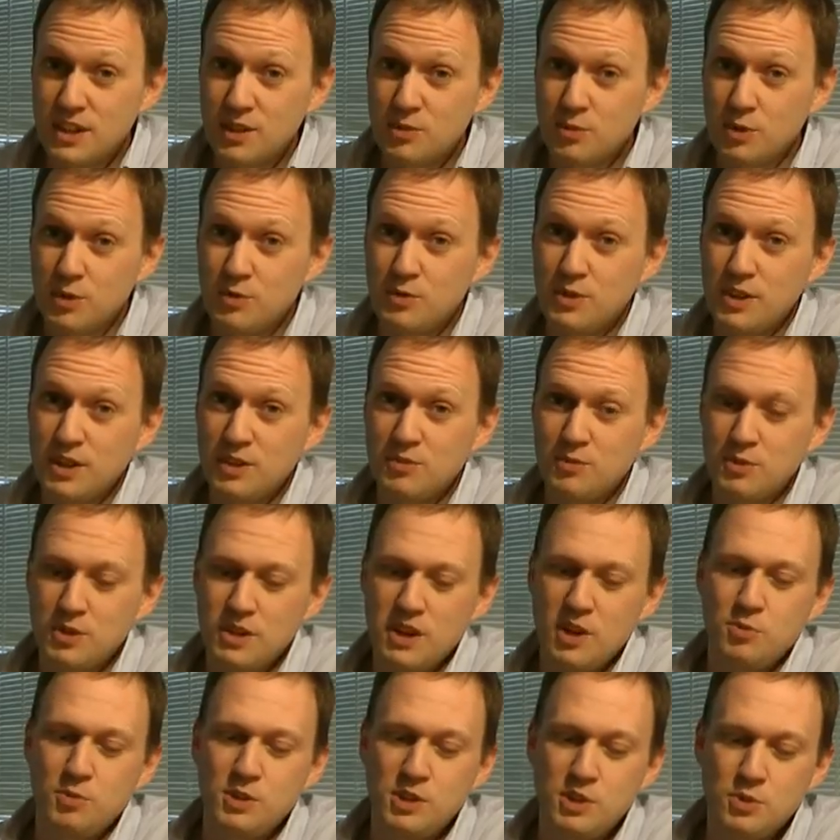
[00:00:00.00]
that we've done with
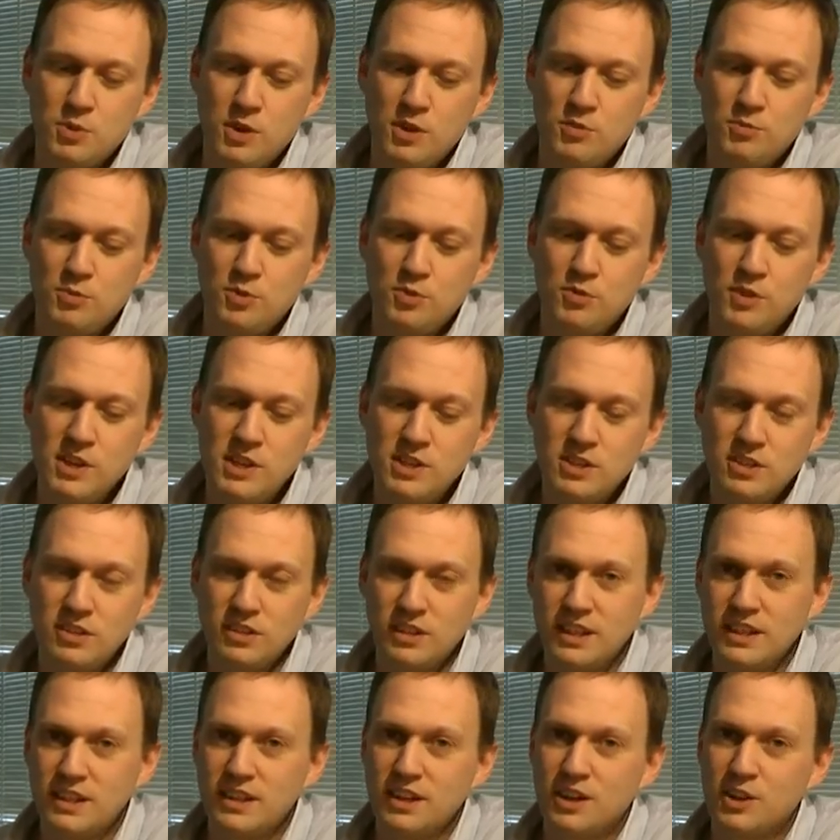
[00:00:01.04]
the LP12 more
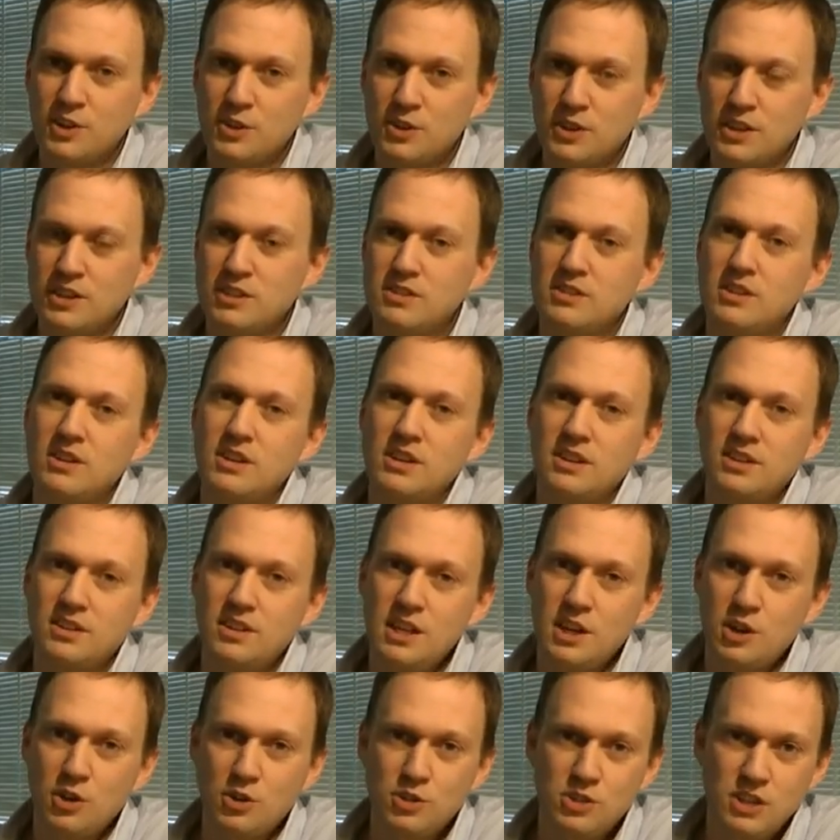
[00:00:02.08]
recently are things like
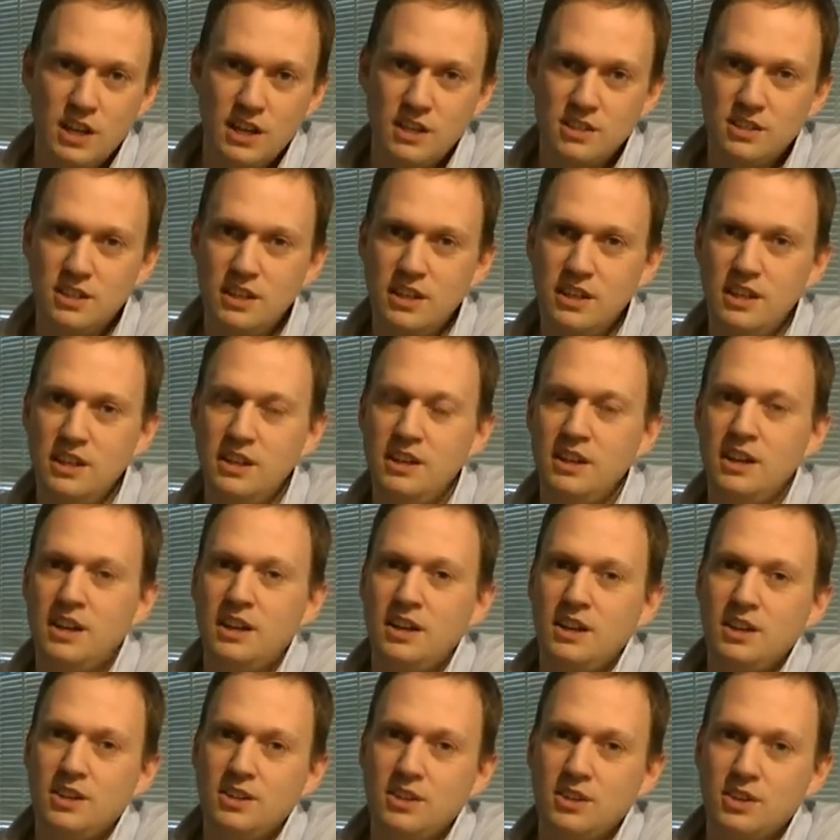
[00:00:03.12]
the ECOS SE,
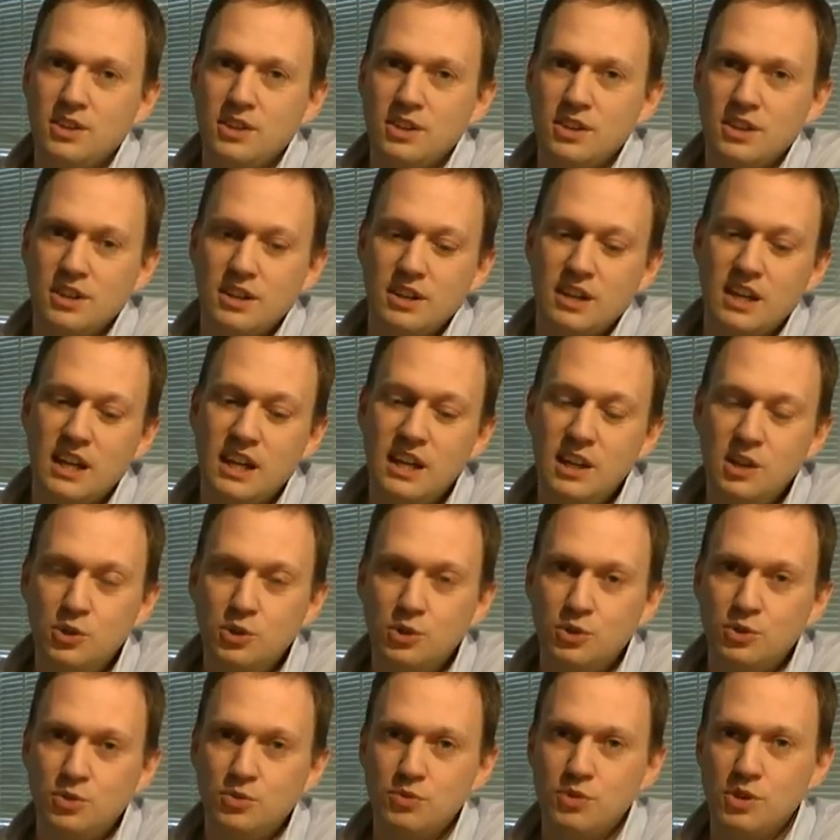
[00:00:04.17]
the
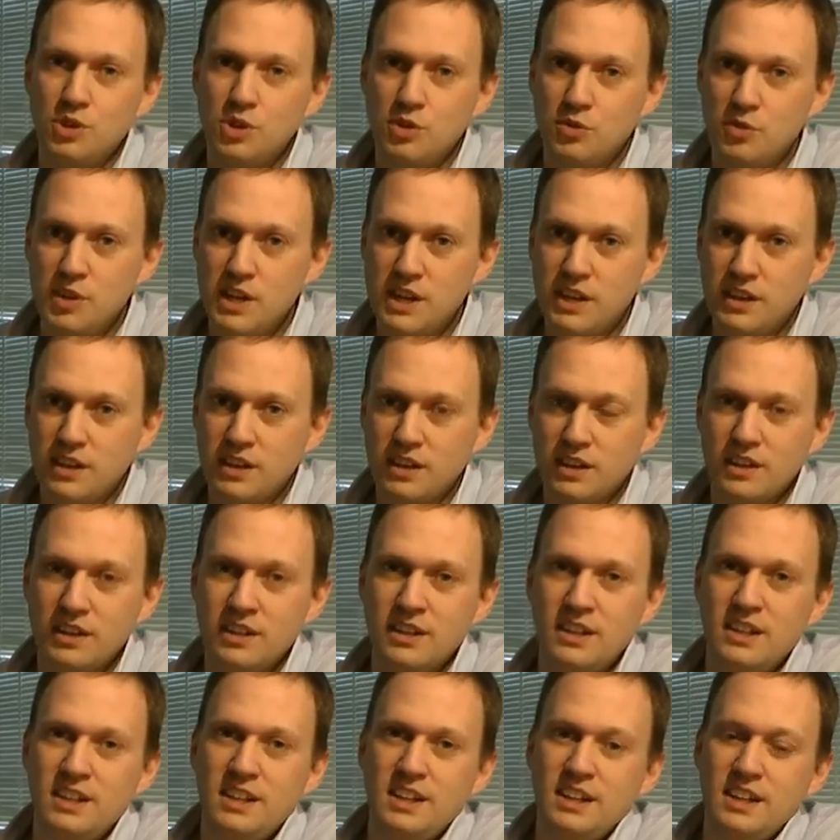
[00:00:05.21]
Keel, the
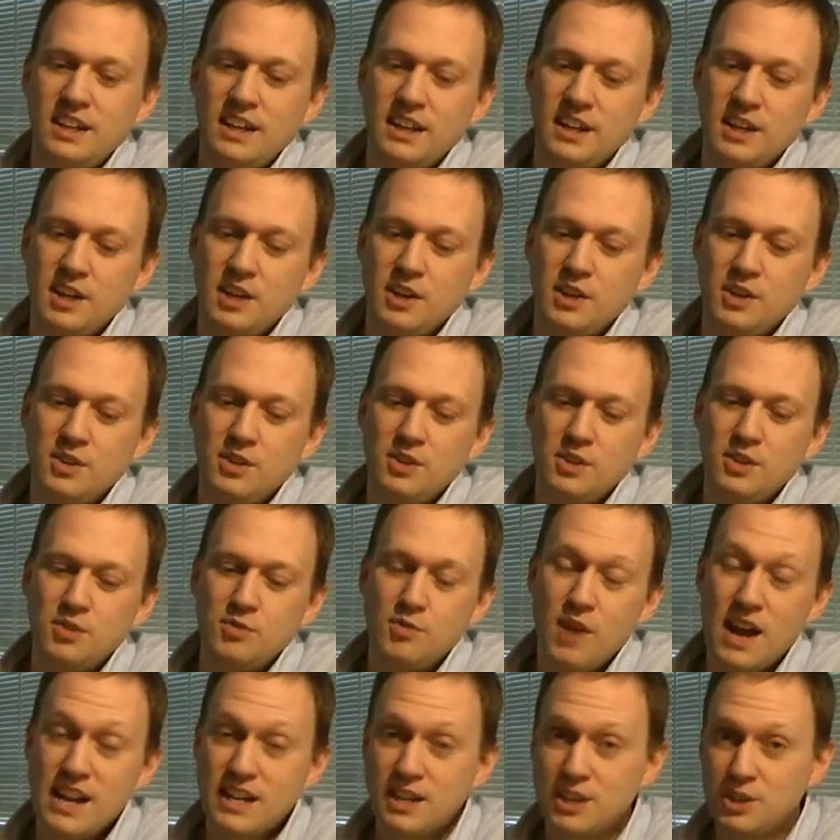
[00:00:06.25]
Eureka, the
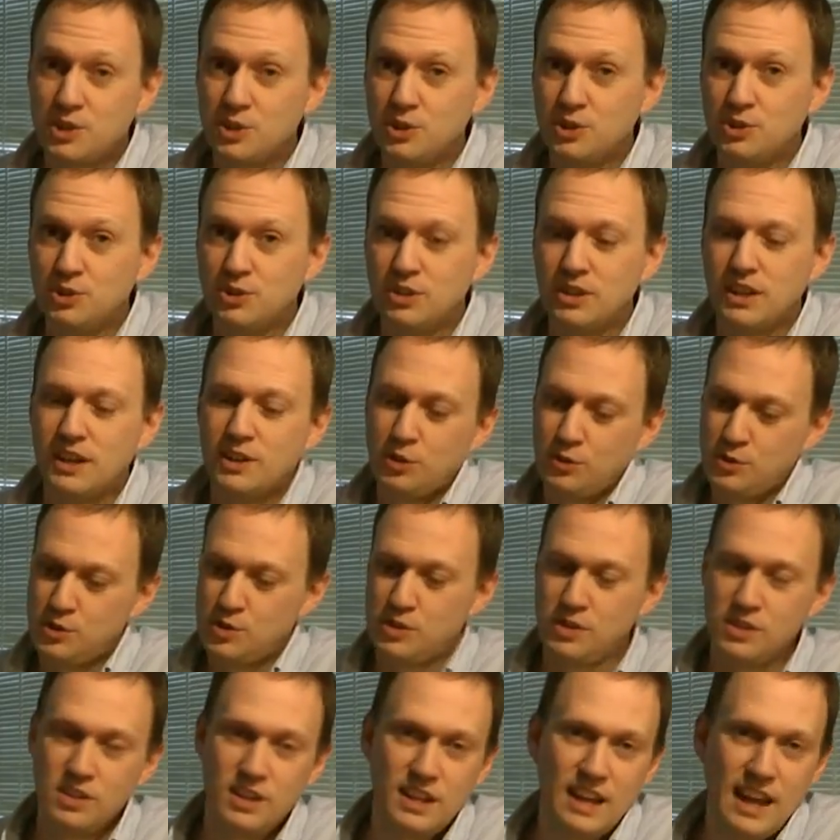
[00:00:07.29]
Radical, and
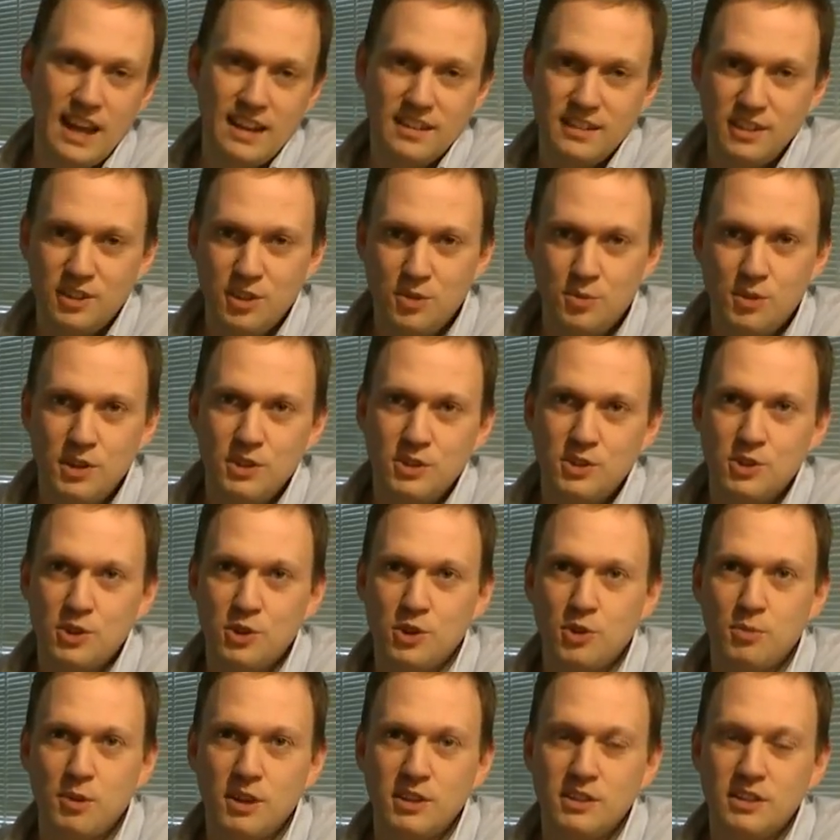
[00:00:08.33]
obviously the Kandid that we're here to
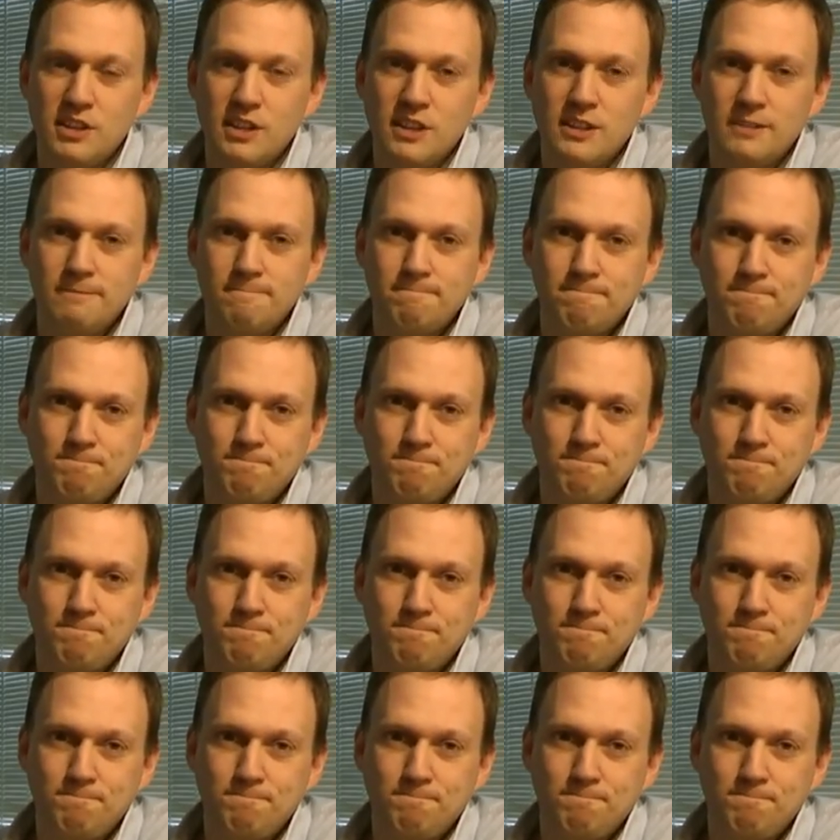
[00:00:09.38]
talk about today.